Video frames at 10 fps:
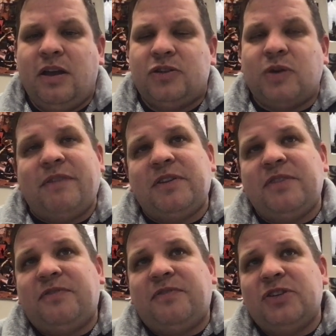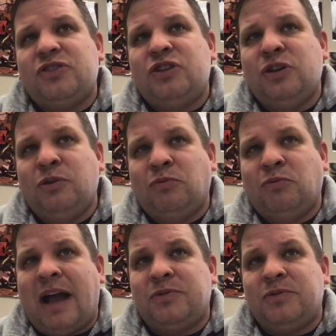So after the first 2
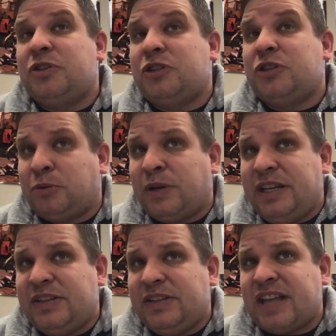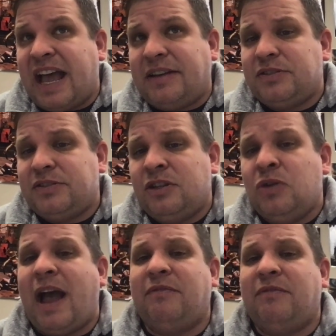rounds, which are preset,
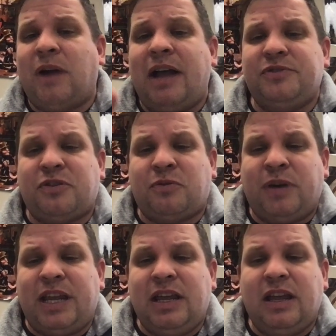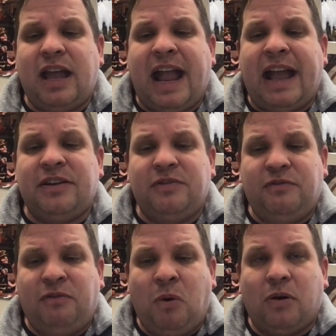you have rounds 3 and
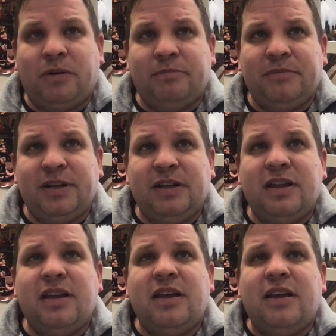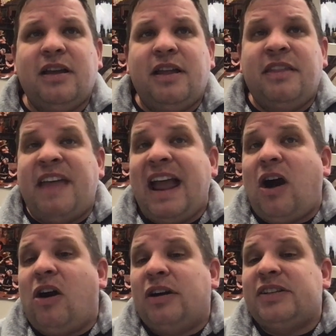4. They
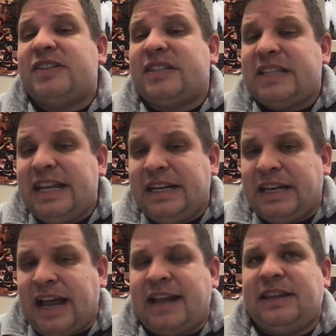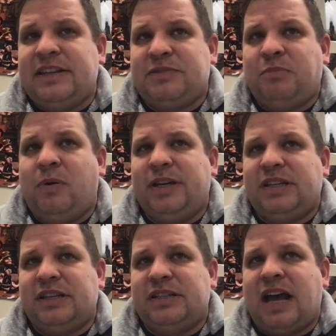are seeded at this
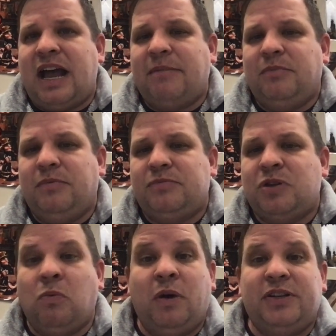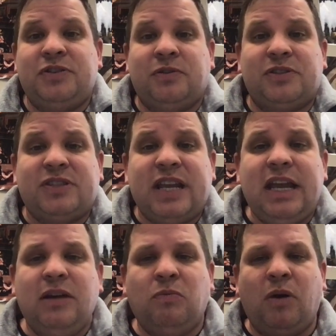point in time. So what is your
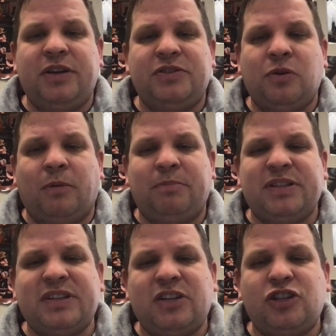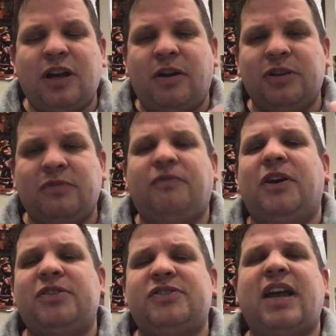seed? What is your position? Are you
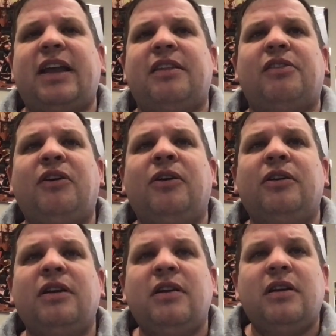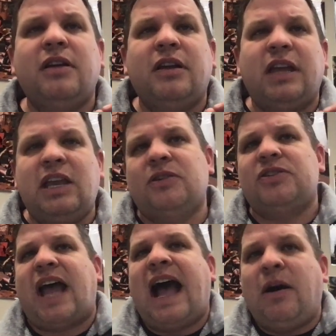first, second, third?
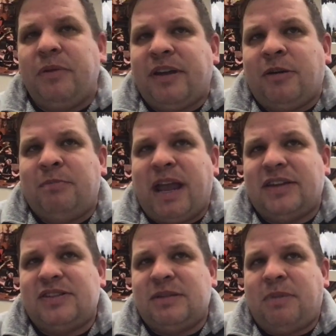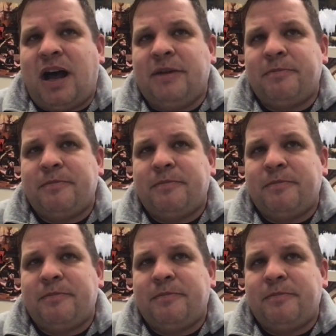Here's how they're based upon.